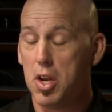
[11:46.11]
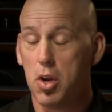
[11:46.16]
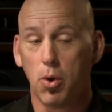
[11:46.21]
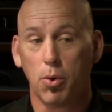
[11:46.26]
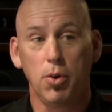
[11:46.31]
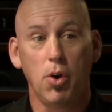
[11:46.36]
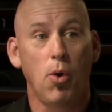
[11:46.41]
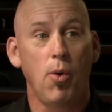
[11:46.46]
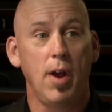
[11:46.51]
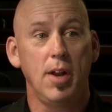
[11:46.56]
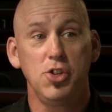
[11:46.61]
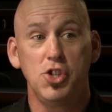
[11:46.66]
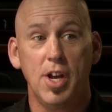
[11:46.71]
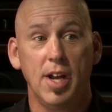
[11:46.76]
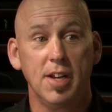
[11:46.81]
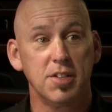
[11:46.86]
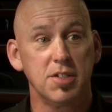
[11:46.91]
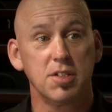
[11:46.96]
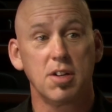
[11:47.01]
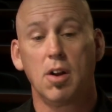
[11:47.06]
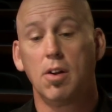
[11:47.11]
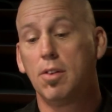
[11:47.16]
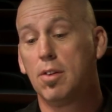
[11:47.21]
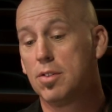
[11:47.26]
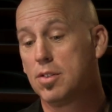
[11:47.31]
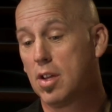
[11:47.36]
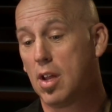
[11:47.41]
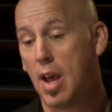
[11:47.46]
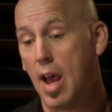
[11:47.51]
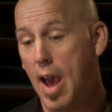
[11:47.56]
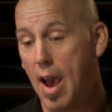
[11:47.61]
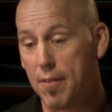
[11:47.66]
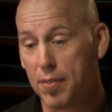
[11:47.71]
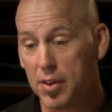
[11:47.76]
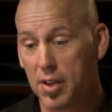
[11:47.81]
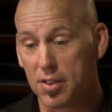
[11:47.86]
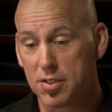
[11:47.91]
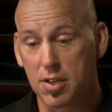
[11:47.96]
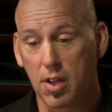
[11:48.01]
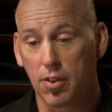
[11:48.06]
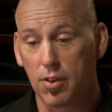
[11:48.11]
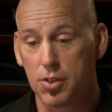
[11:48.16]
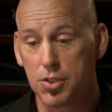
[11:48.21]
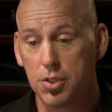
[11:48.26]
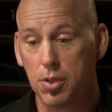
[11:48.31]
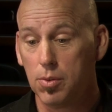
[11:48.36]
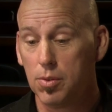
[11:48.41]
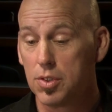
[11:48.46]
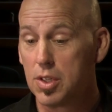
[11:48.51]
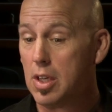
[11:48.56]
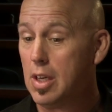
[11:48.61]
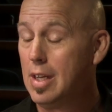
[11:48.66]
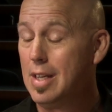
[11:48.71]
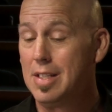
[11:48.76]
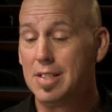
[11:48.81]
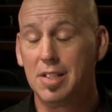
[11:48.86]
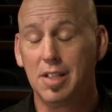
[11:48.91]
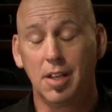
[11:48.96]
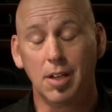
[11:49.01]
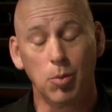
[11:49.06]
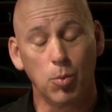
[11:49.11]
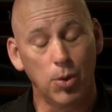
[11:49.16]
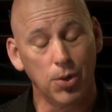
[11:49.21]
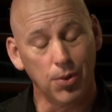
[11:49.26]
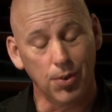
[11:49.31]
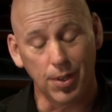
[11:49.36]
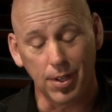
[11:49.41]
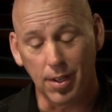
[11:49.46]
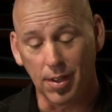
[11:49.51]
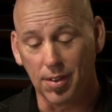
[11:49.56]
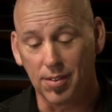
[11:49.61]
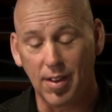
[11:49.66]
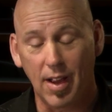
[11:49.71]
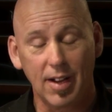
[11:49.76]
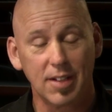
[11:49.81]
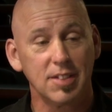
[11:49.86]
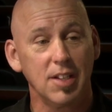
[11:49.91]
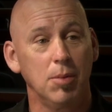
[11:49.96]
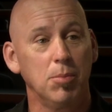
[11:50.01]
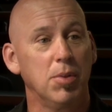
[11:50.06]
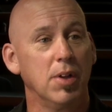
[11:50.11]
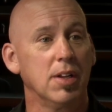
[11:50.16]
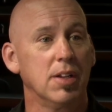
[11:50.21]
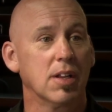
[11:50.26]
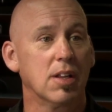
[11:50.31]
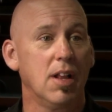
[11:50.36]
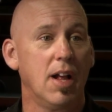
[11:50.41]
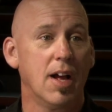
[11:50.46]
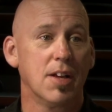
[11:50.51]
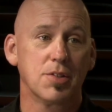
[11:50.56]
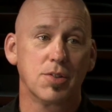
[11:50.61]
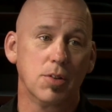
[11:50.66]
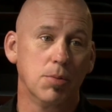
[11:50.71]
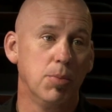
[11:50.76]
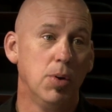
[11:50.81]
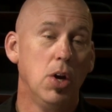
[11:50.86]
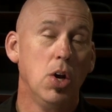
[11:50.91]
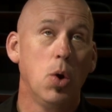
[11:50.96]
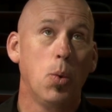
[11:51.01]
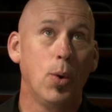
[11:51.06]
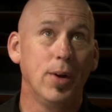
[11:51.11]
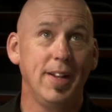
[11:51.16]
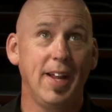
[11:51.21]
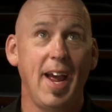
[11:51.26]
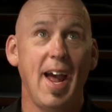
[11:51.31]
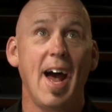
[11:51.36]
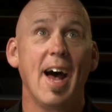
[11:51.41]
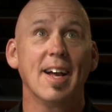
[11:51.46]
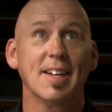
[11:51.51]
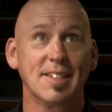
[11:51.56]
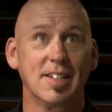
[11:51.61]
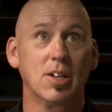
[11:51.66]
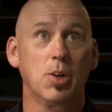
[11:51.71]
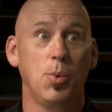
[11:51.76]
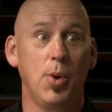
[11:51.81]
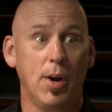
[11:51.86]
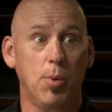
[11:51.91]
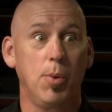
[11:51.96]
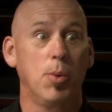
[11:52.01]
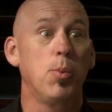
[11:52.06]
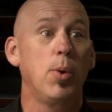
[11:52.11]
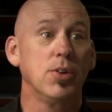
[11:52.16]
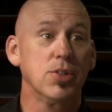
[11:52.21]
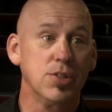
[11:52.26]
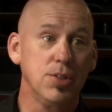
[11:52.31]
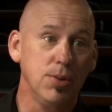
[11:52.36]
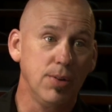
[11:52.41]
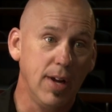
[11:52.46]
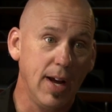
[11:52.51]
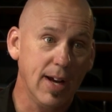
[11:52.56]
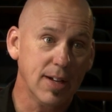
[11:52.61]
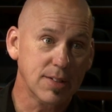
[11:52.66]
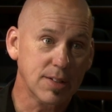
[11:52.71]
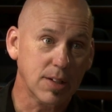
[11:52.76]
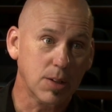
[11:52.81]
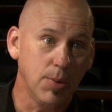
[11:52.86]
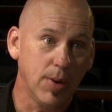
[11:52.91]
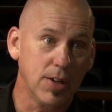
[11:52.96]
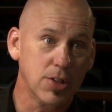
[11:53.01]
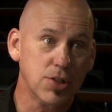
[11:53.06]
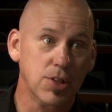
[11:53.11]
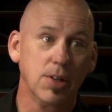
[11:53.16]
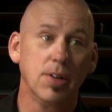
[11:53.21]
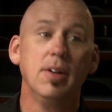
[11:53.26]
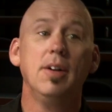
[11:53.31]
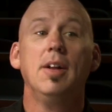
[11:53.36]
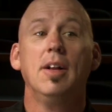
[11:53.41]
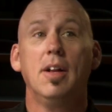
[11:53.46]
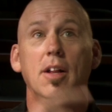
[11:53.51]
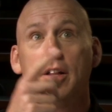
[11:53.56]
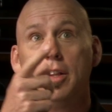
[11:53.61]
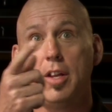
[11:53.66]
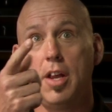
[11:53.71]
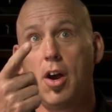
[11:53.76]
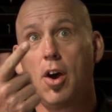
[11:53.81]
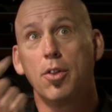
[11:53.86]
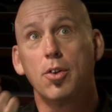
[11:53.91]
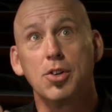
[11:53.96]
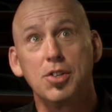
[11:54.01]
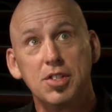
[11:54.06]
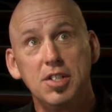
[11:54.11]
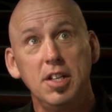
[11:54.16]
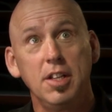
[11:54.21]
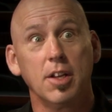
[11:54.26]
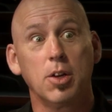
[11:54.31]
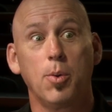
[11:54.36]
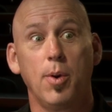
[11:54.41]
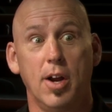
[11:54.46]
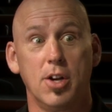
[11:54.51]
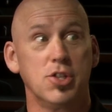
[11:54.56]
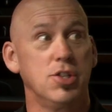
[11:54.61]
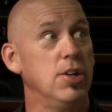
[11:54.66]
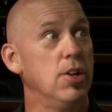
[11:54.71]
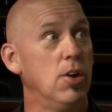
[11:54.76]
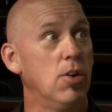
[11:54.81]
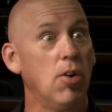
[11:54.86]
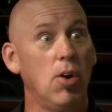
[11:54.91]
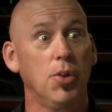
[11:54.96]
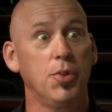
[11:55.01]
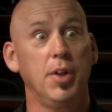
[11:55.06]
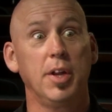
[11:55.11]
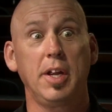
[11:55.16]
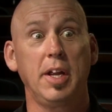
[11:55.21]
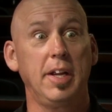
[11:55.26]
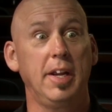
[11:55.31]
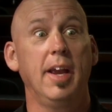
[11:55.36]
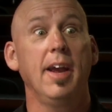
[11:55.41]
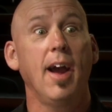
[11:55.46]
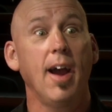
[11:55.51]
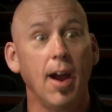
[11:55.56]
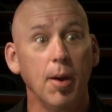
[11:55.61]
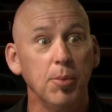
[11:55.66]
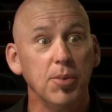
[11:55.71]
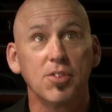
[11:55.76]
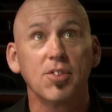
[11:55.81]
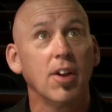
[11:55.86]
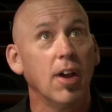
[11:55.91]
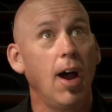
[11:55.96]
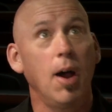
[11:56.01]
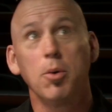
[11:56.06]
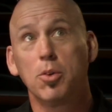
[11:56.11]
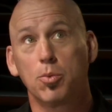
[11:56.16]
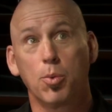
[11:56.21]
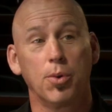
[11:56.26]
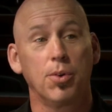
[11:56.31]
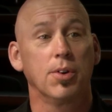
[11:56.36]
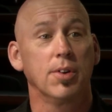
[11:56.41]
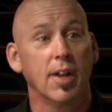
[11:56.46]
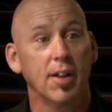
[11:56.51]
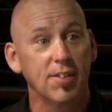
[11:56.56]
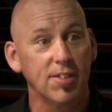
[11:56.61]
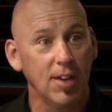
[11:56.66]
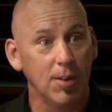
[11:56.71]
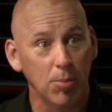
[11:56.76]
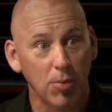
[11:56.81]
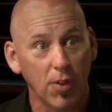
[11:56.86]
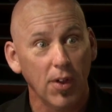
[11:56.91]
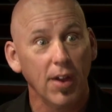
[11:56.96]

They don't know, and chances are there's a half a dozen other students sitting wondering the exact same thing in the classroom. When they ask the when one student asks the question, the others see the question, and they're all thinking, yeah, I was wondering that same